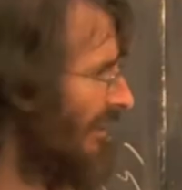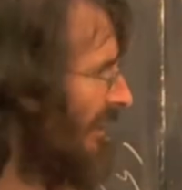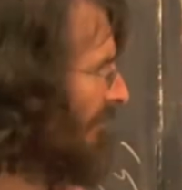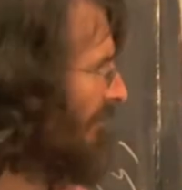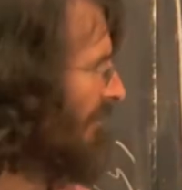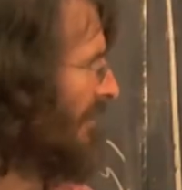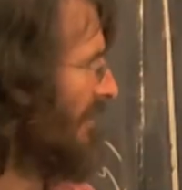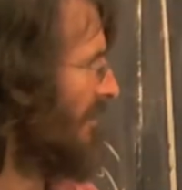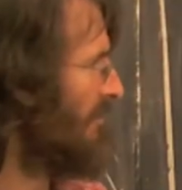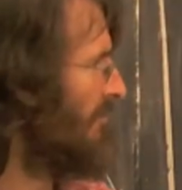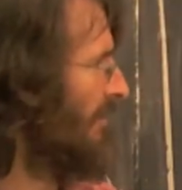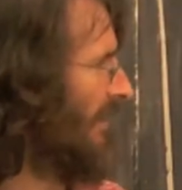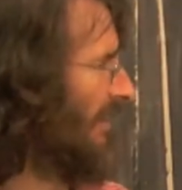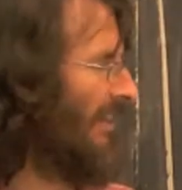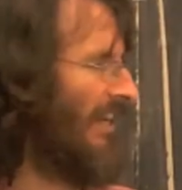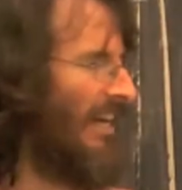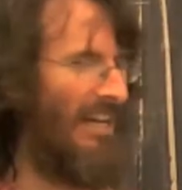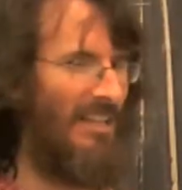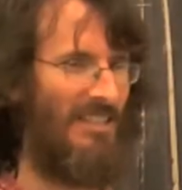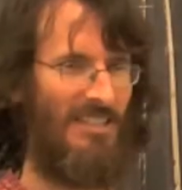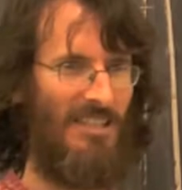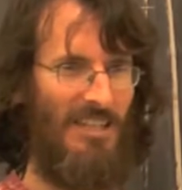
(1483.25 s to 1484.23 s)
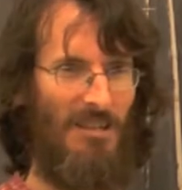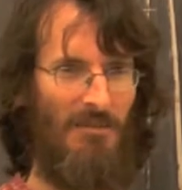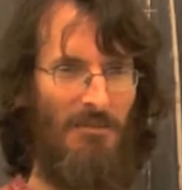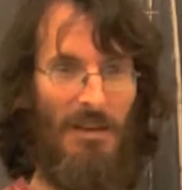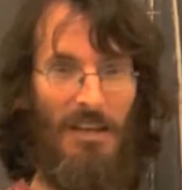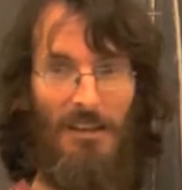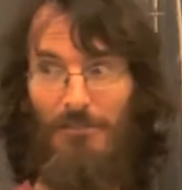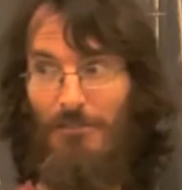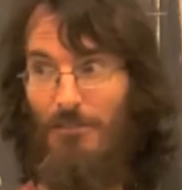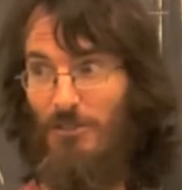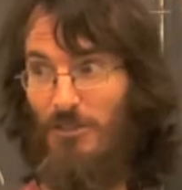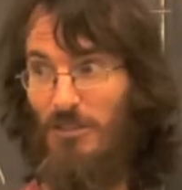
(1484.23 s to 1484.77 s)
then we expect the ascending
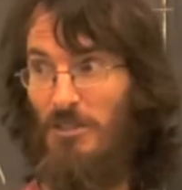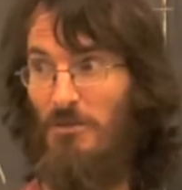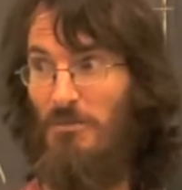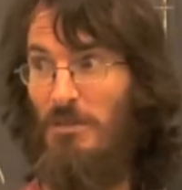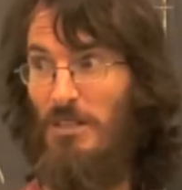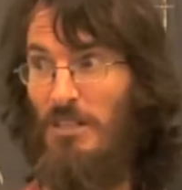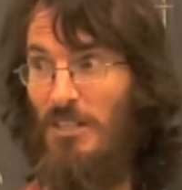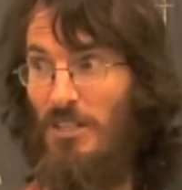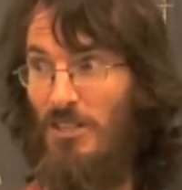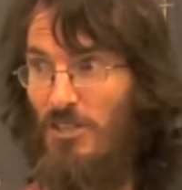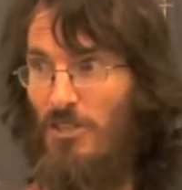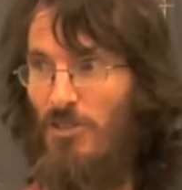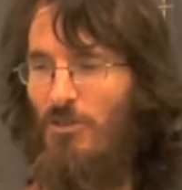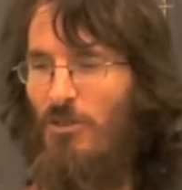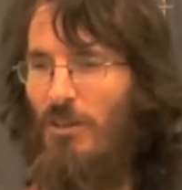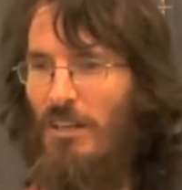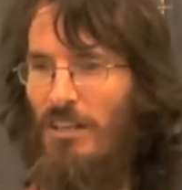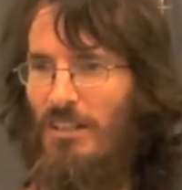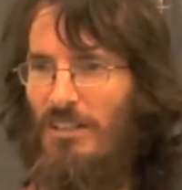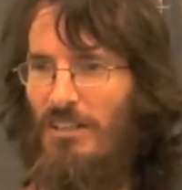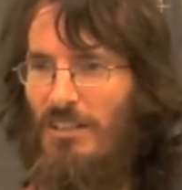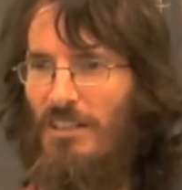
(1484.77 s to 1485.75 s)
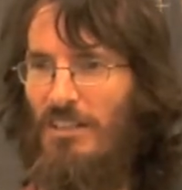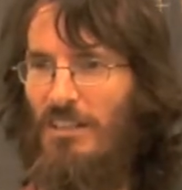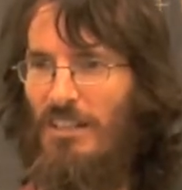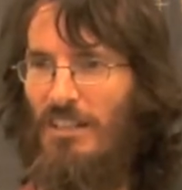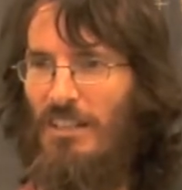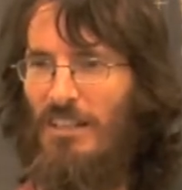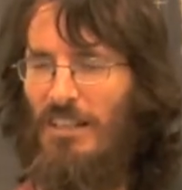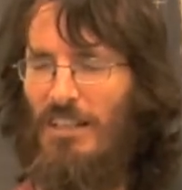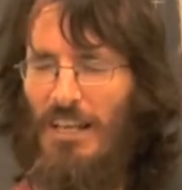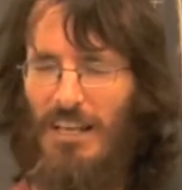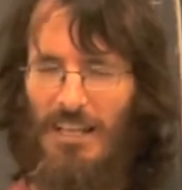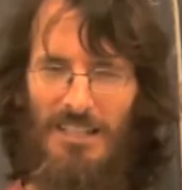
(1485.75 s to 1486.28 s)
manifolds to be disjoint,
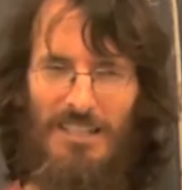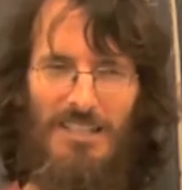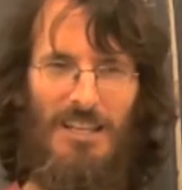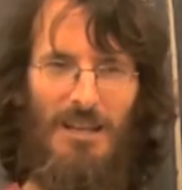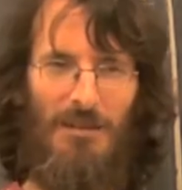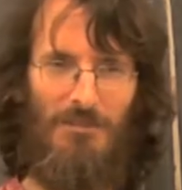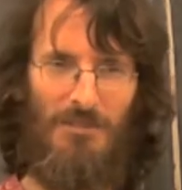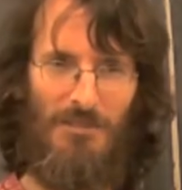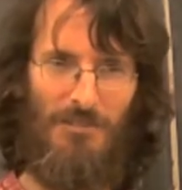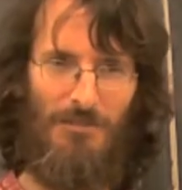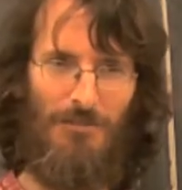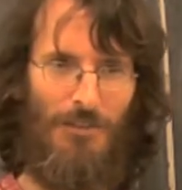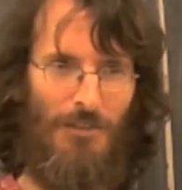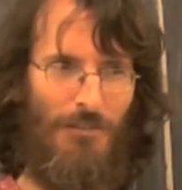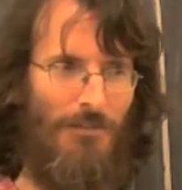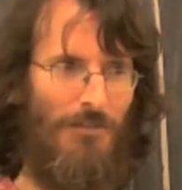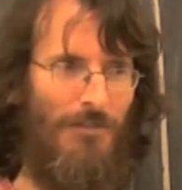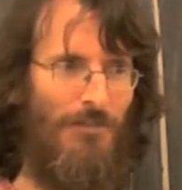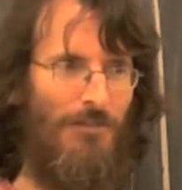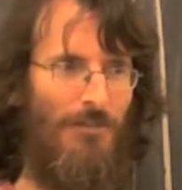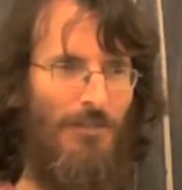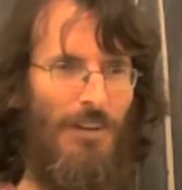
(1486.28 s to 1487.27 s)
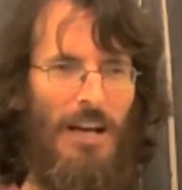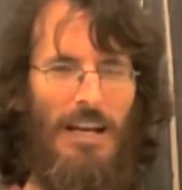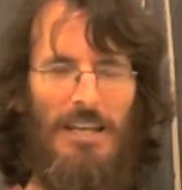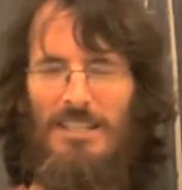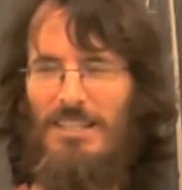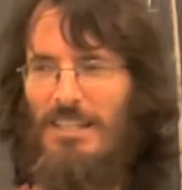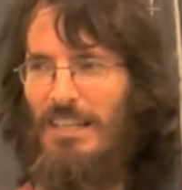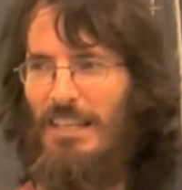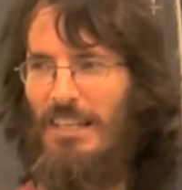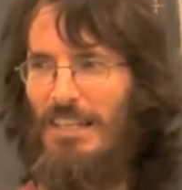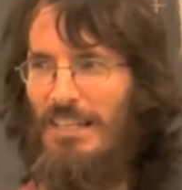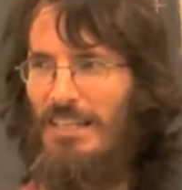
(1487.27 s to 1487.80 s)
except for
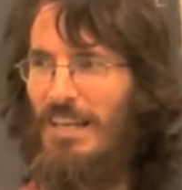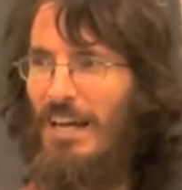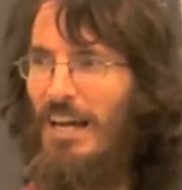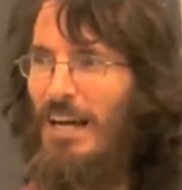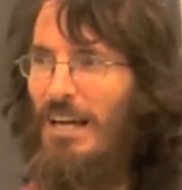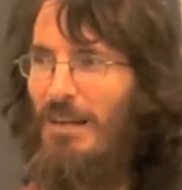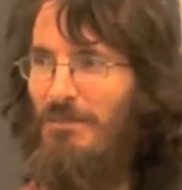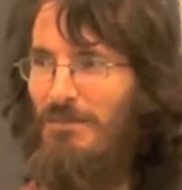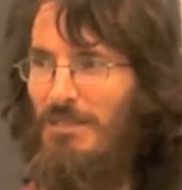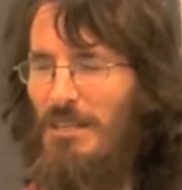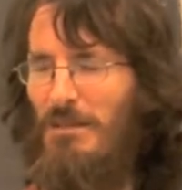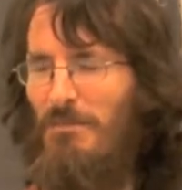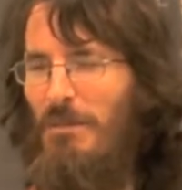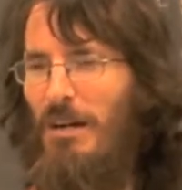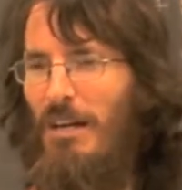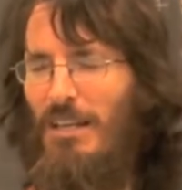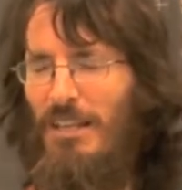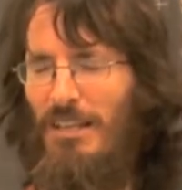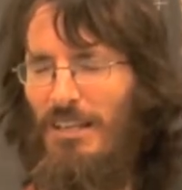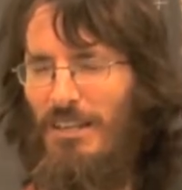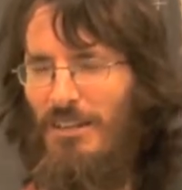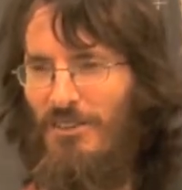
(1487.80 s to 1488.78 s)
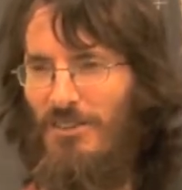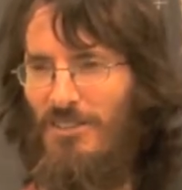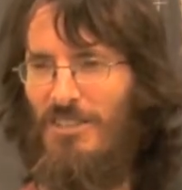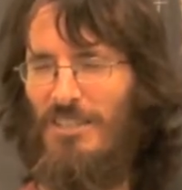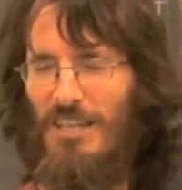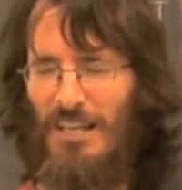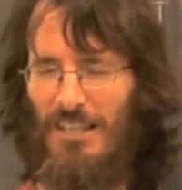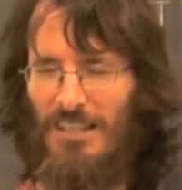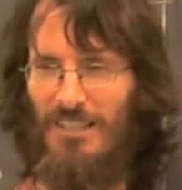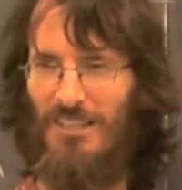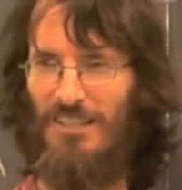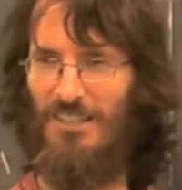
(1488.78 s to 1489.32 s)
isolated times they might
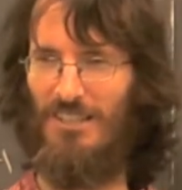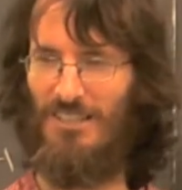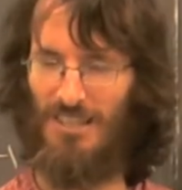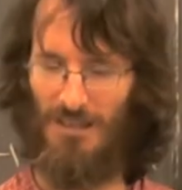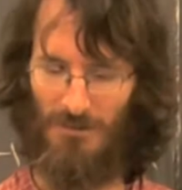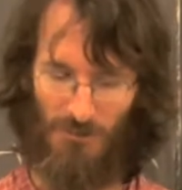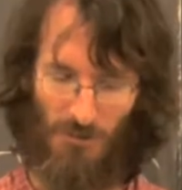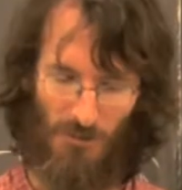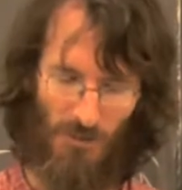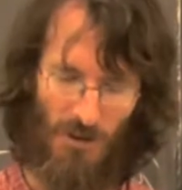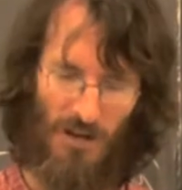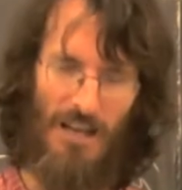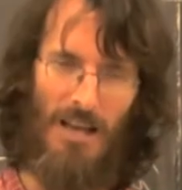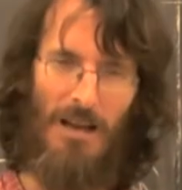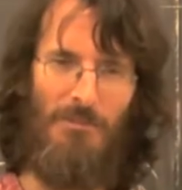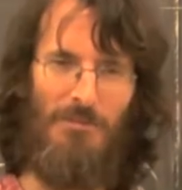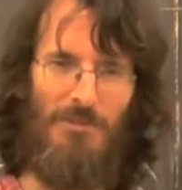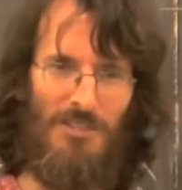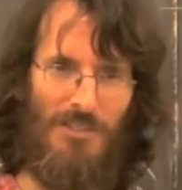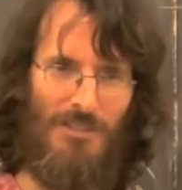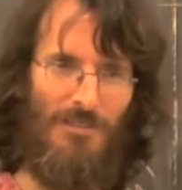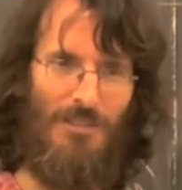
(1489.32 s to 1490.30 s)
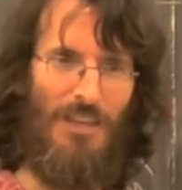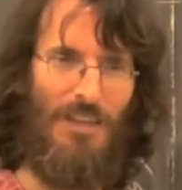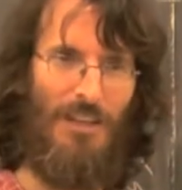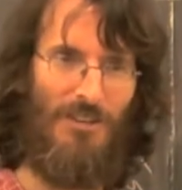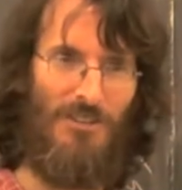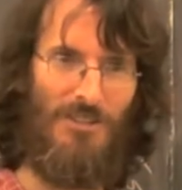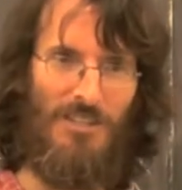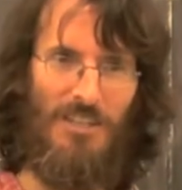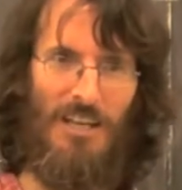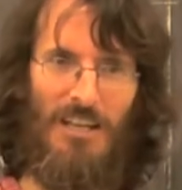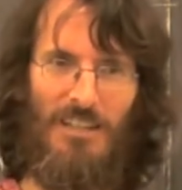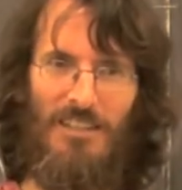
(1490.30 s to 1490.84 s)
intersect, and we say, well, what happens if they
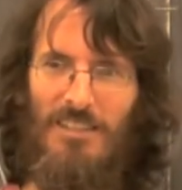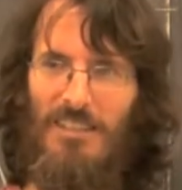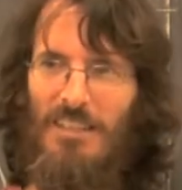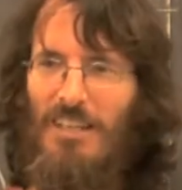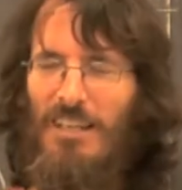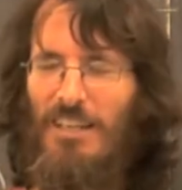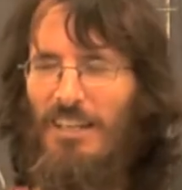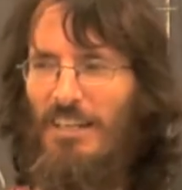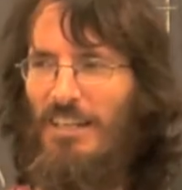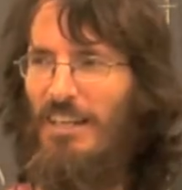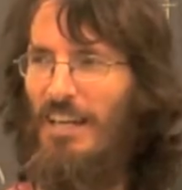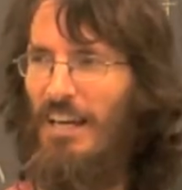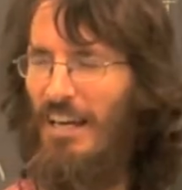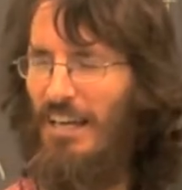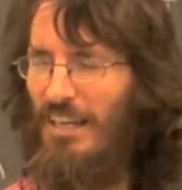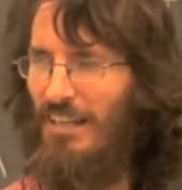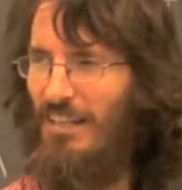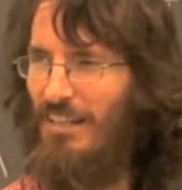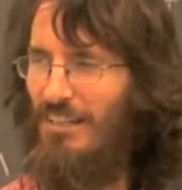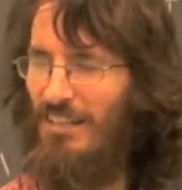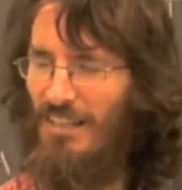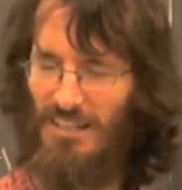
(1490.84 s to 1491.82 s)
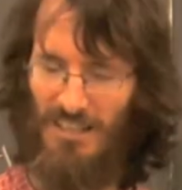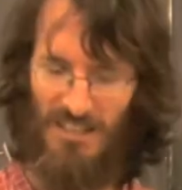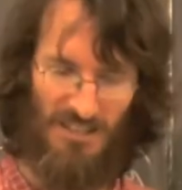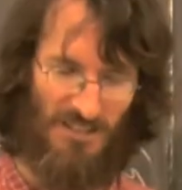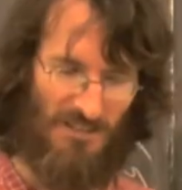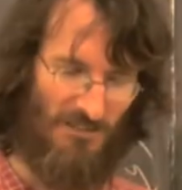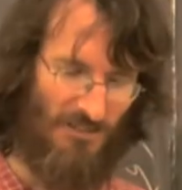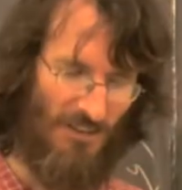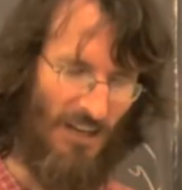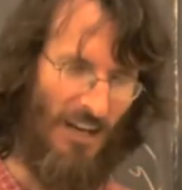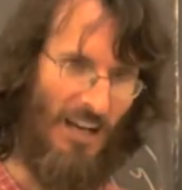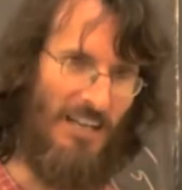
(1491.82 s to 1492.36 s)
intersect? And
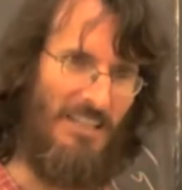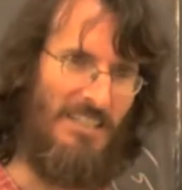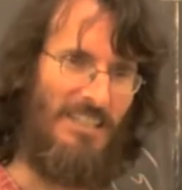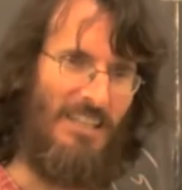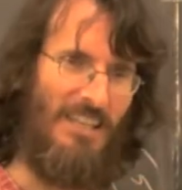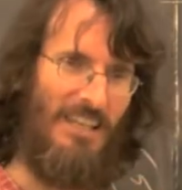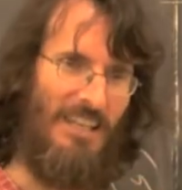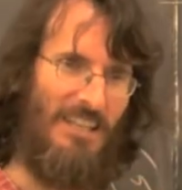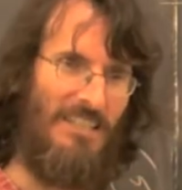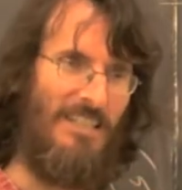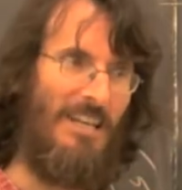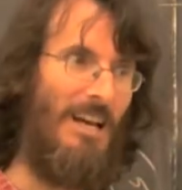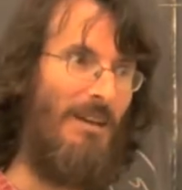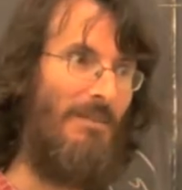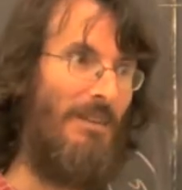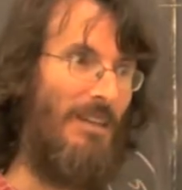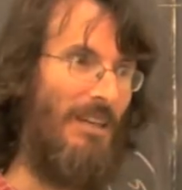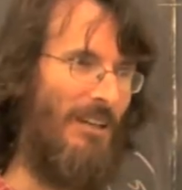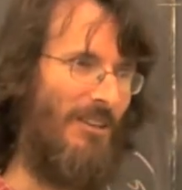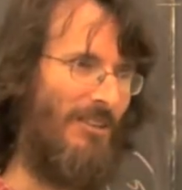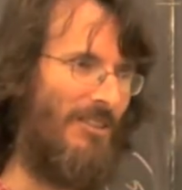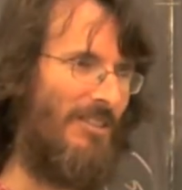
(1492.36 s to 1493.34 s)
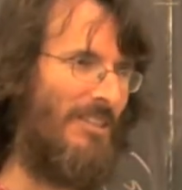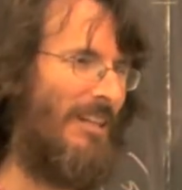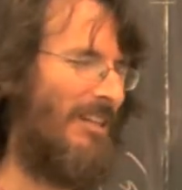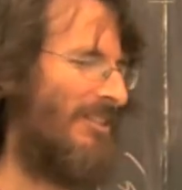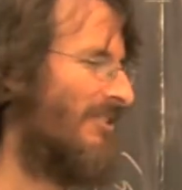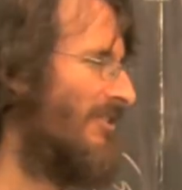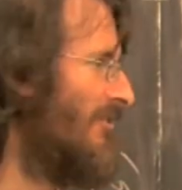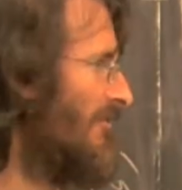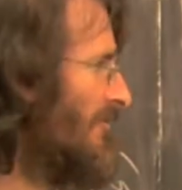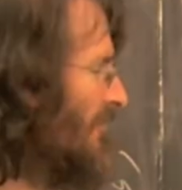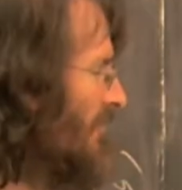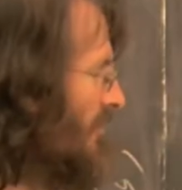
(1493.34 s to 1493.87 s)
in isolated time it
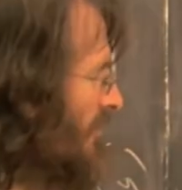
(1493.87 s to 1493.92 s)
intersects. So you